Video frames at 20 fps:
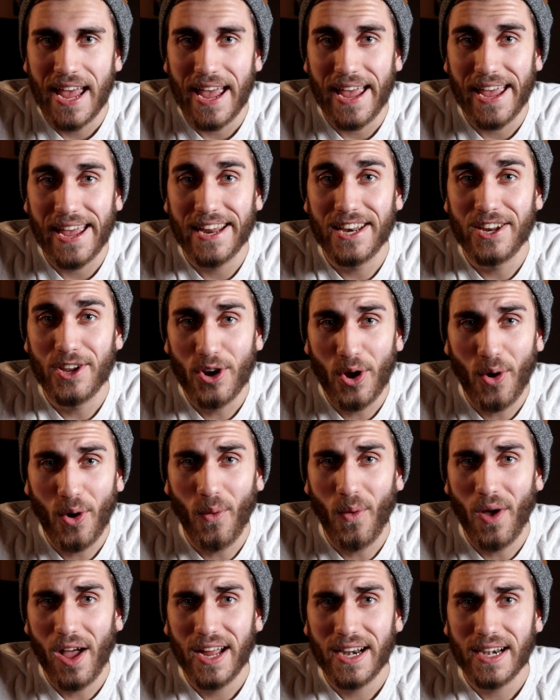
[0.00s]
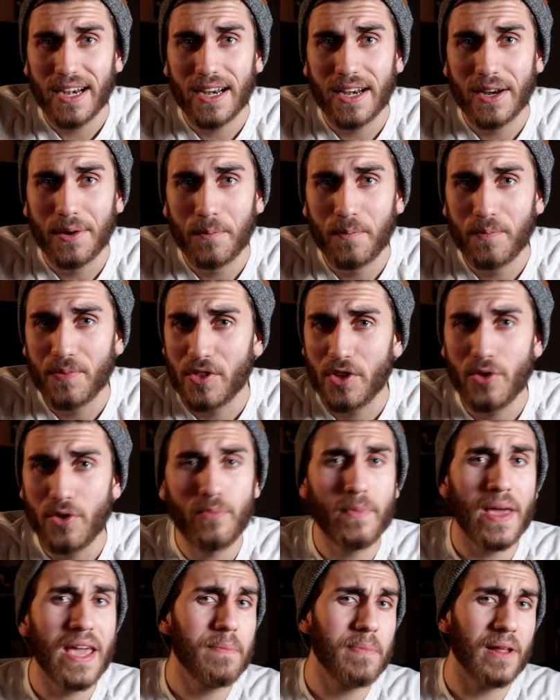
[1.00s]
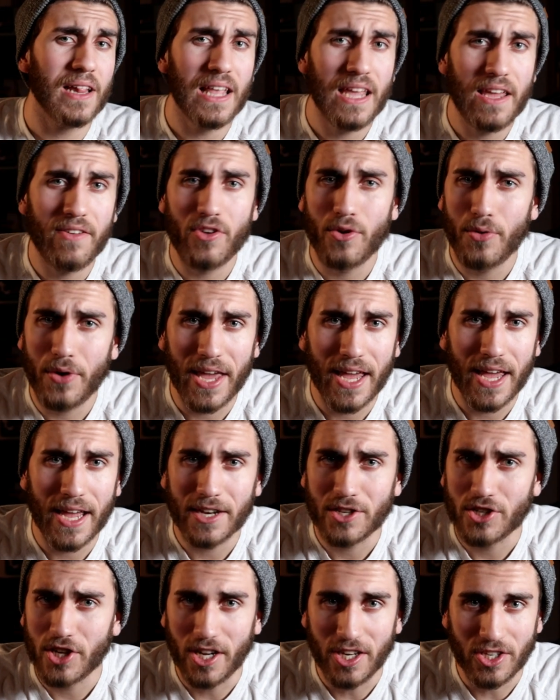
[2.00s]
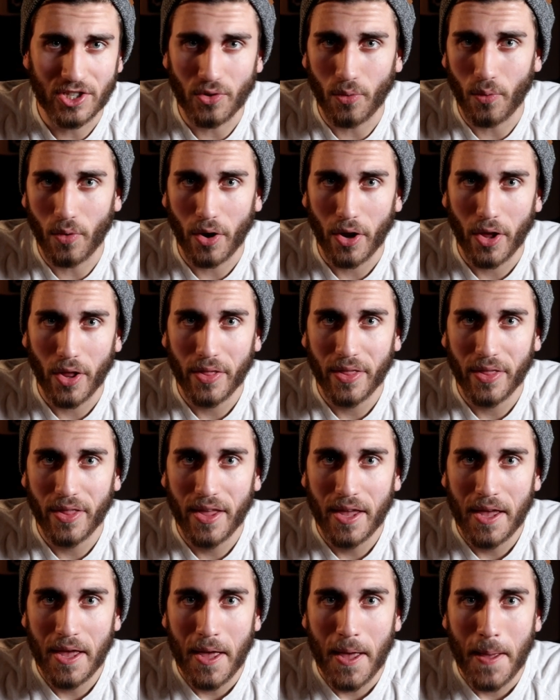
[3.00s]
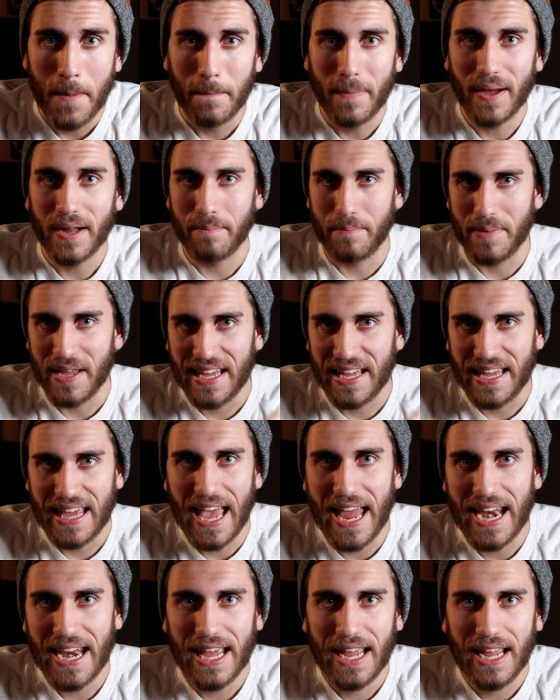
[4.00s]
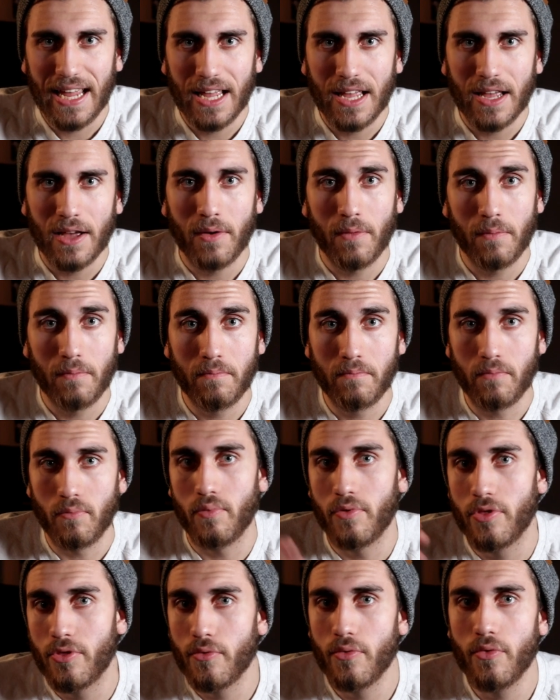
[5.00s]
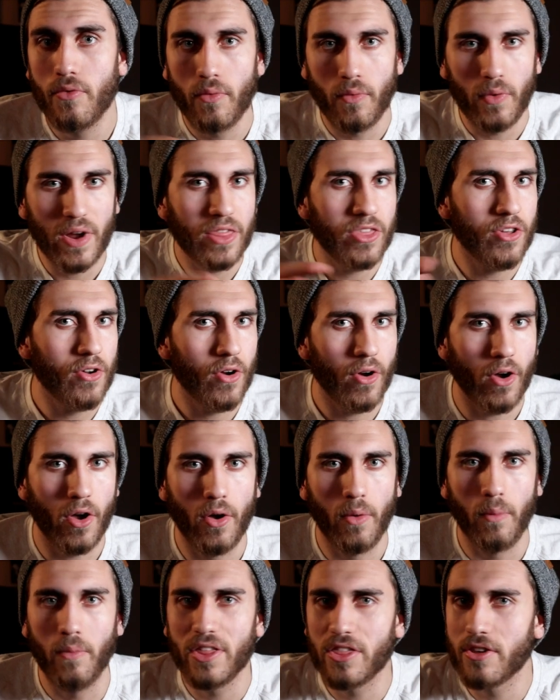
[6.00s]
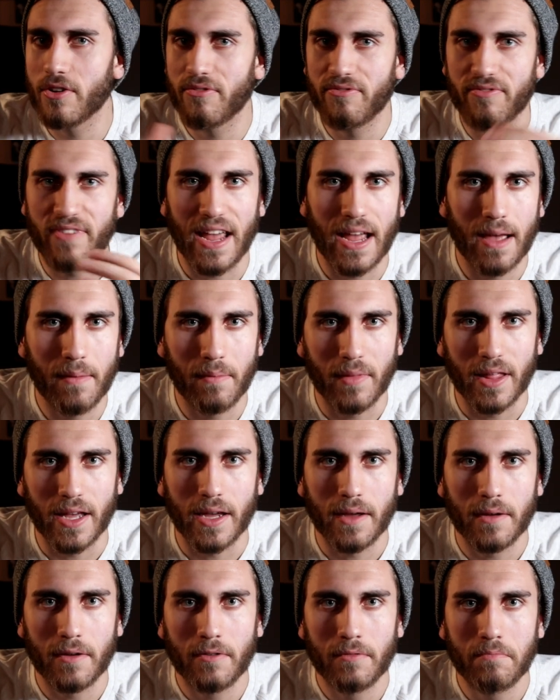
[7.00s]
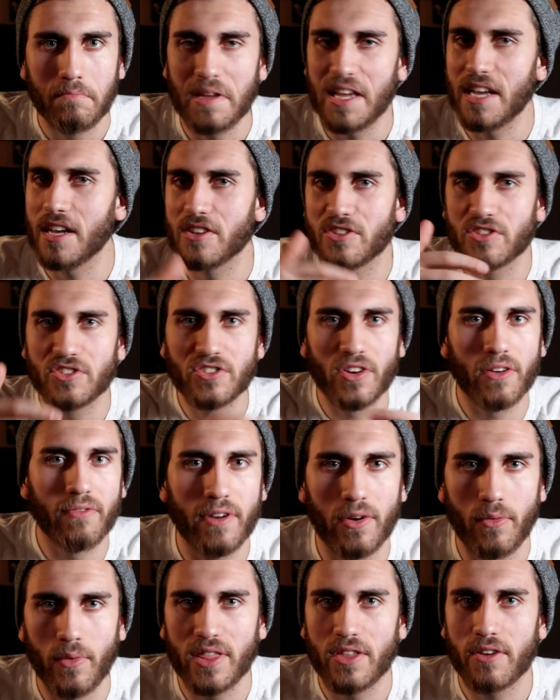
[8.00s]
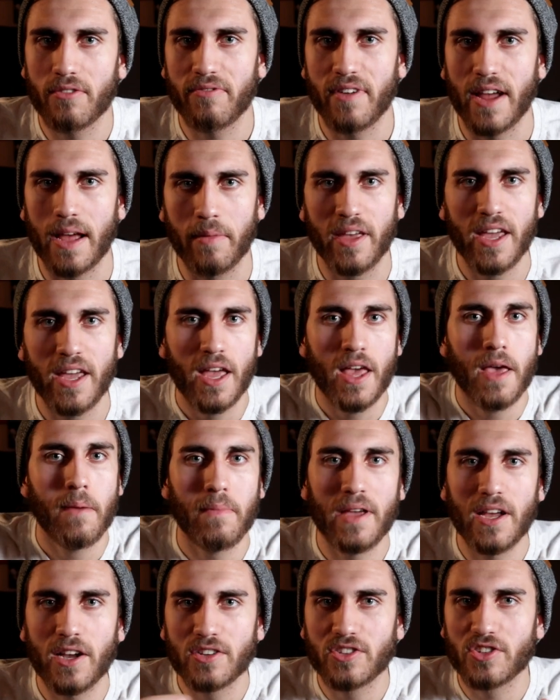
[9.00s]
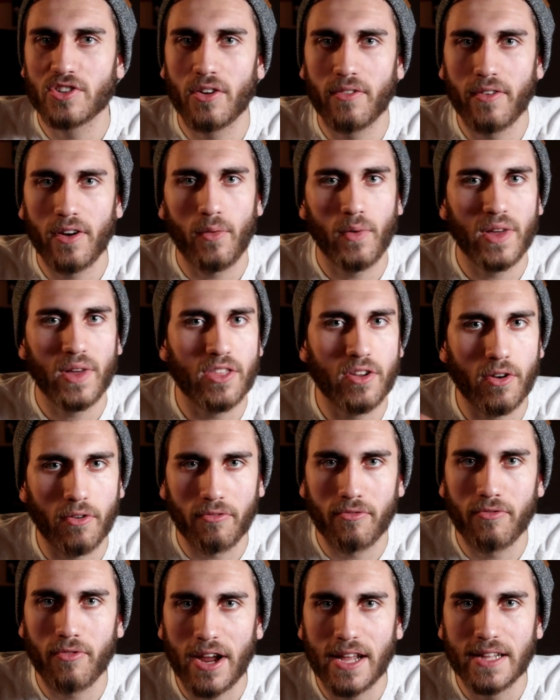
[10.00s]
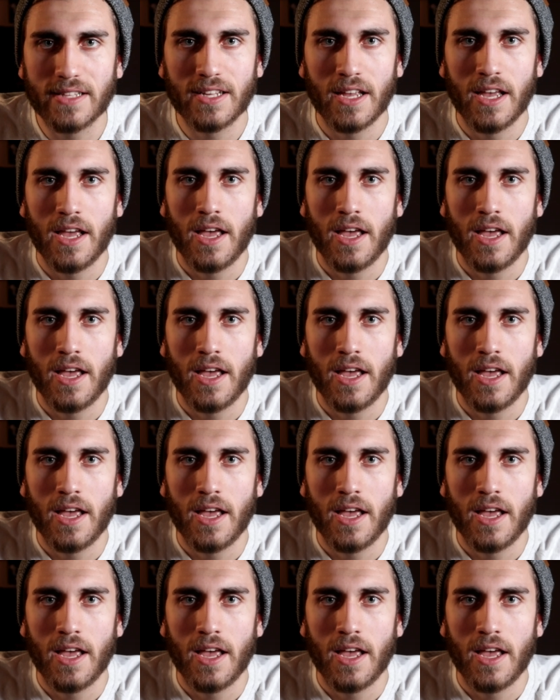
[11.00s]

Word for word: And you know what? You may believe you can't change the world, but beginning through with your home, with your family, being a servant with your family, being a servant with your friends,